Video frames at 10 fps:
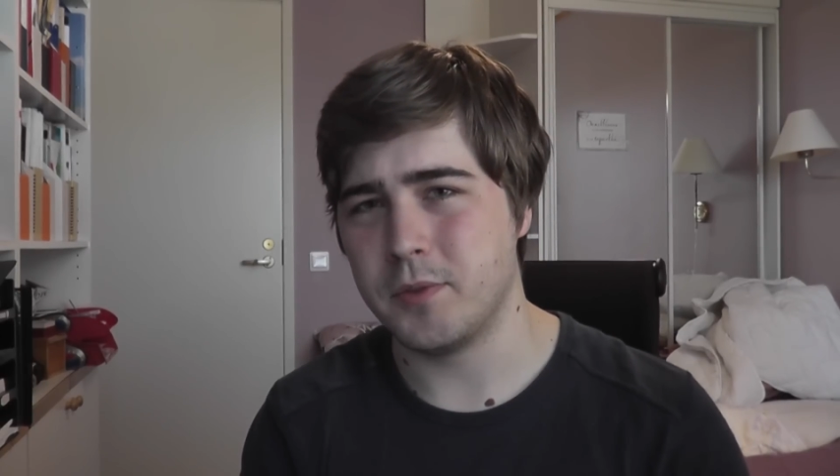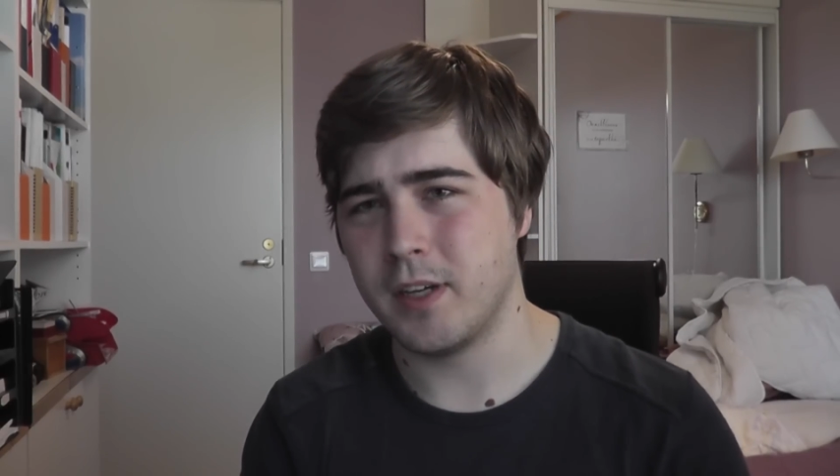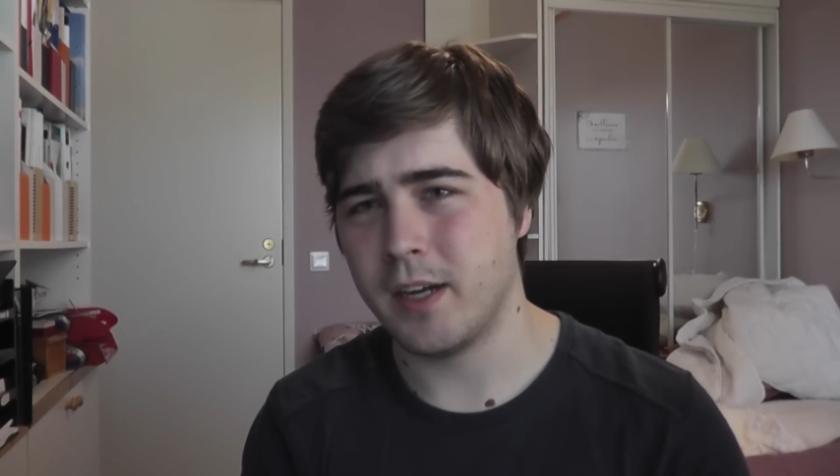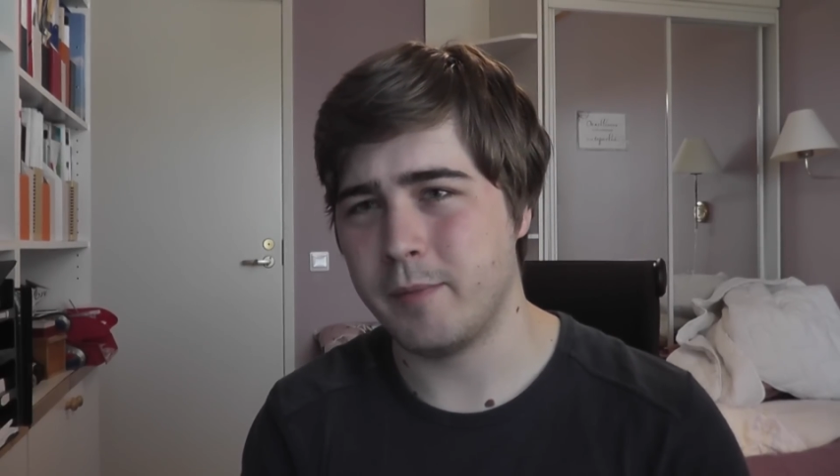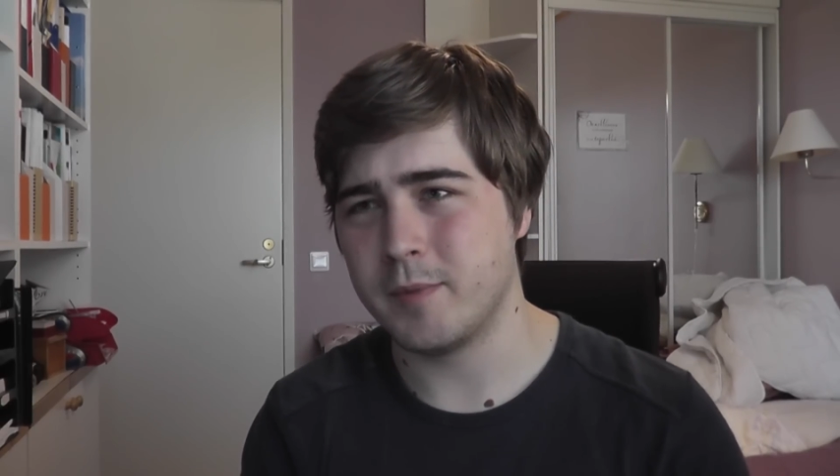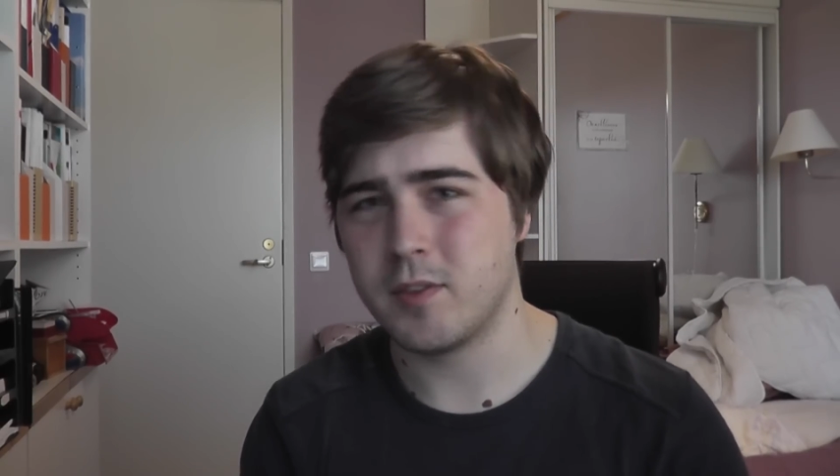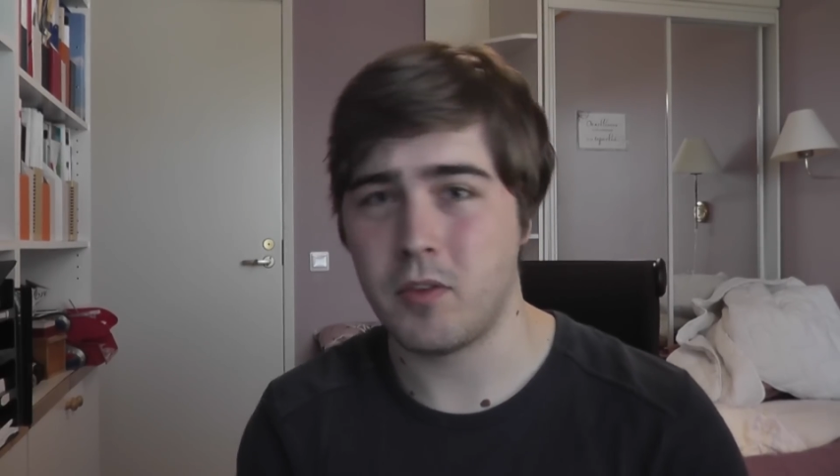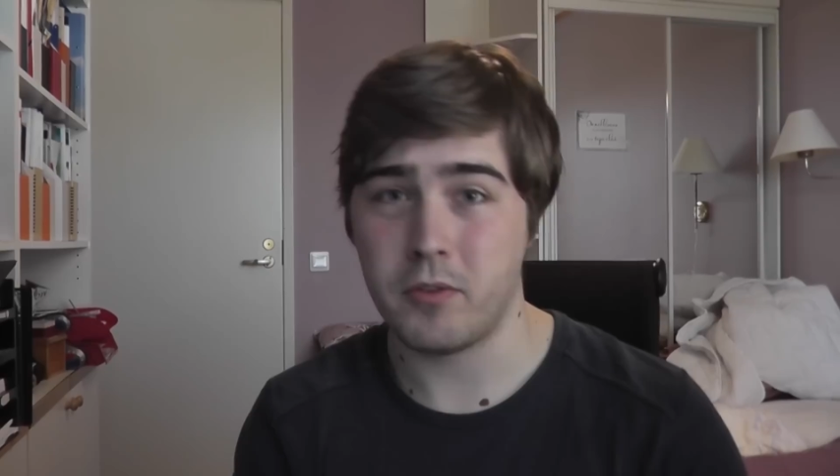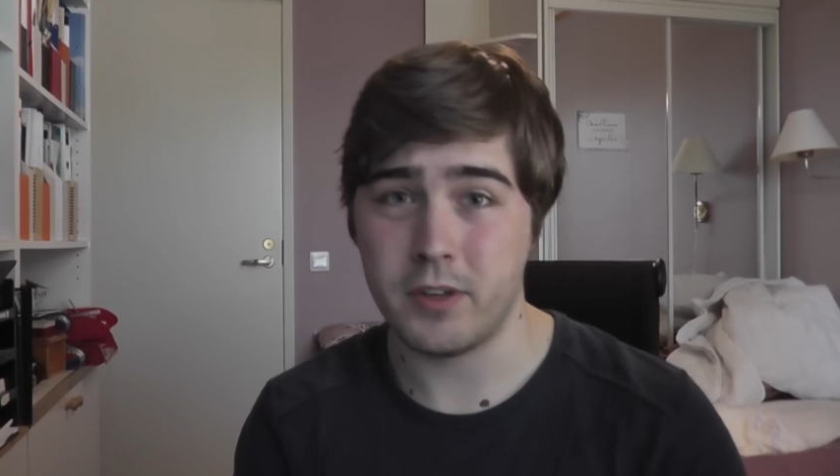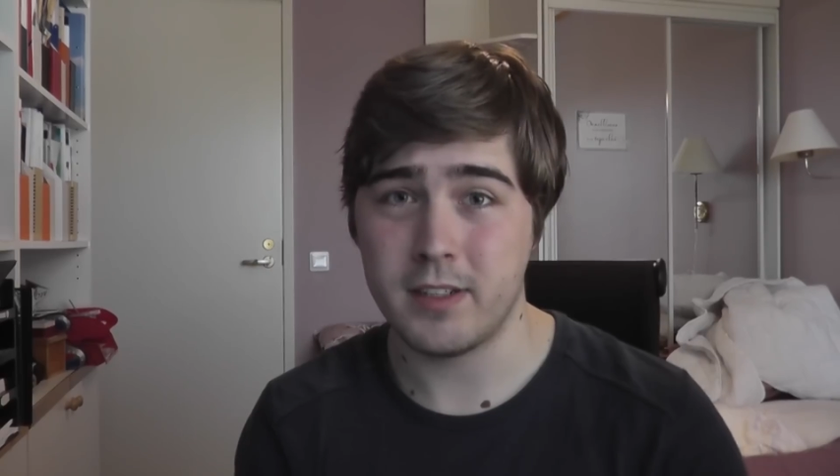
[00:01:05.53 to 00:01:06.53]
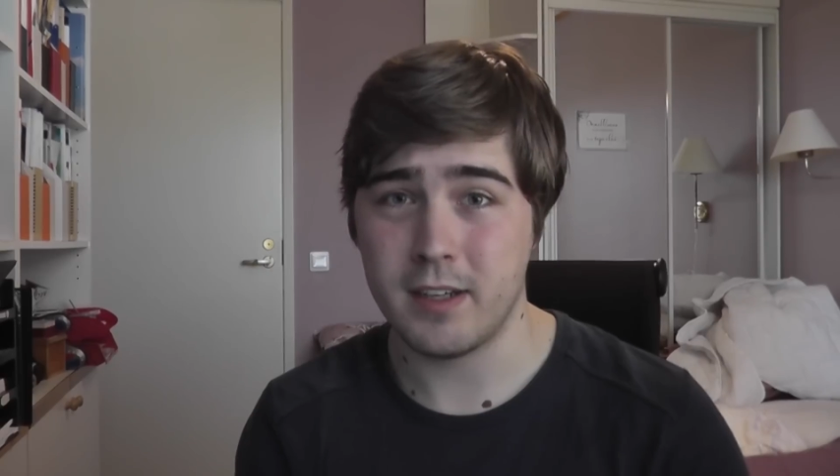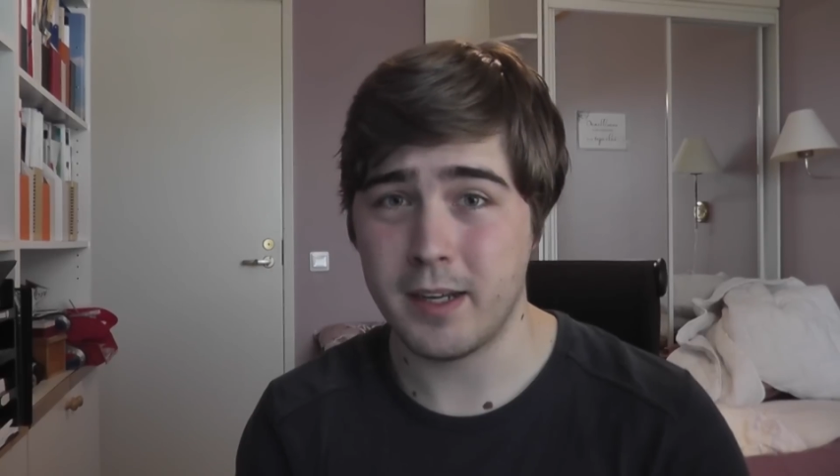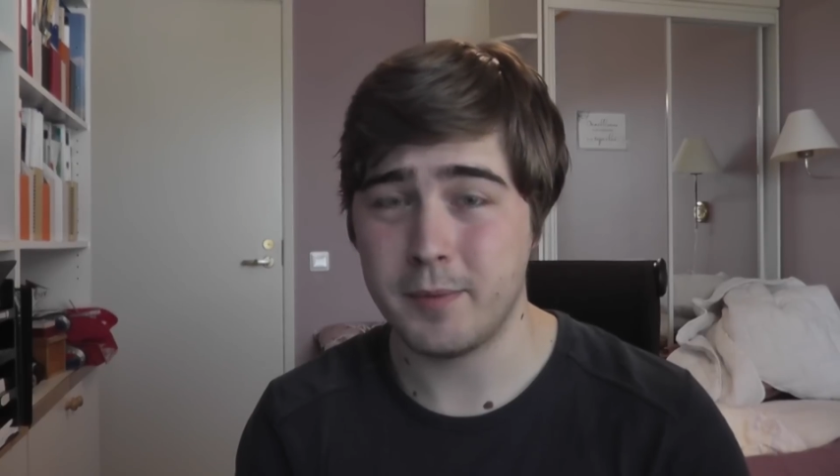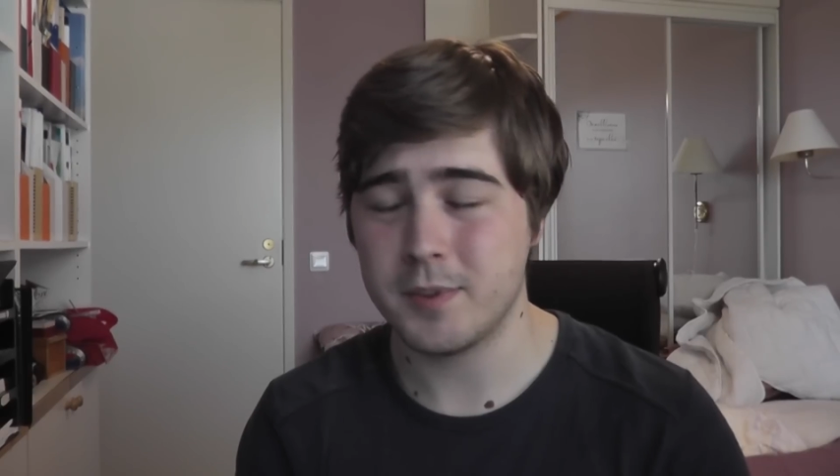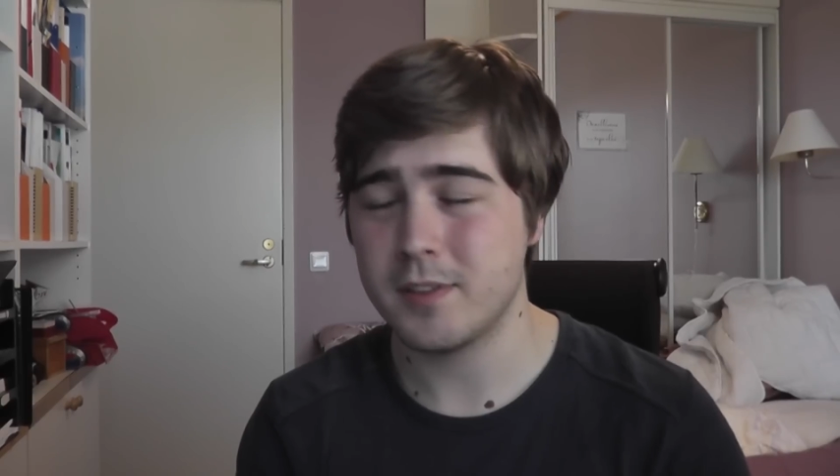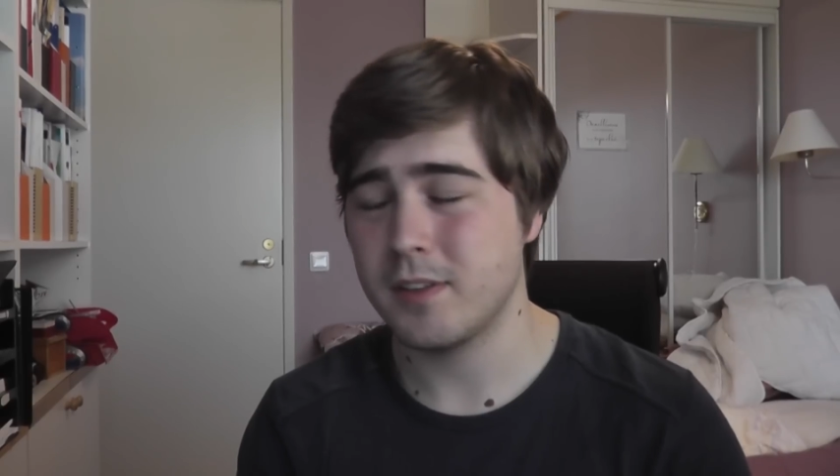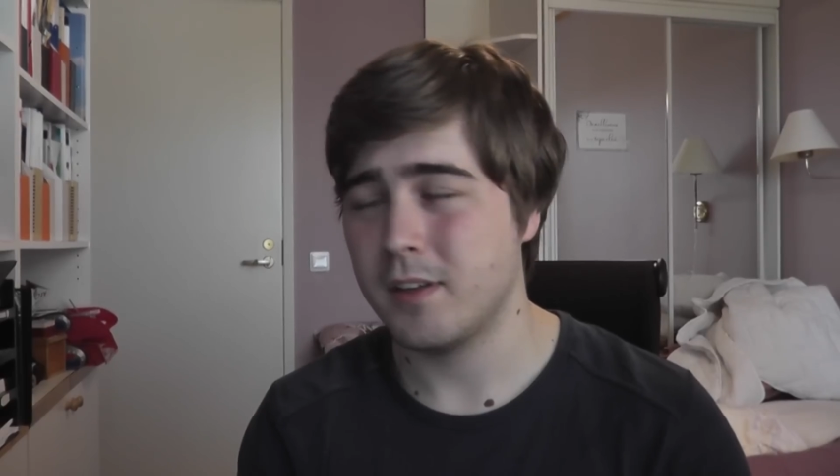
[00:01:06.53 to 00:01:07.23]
times, three times.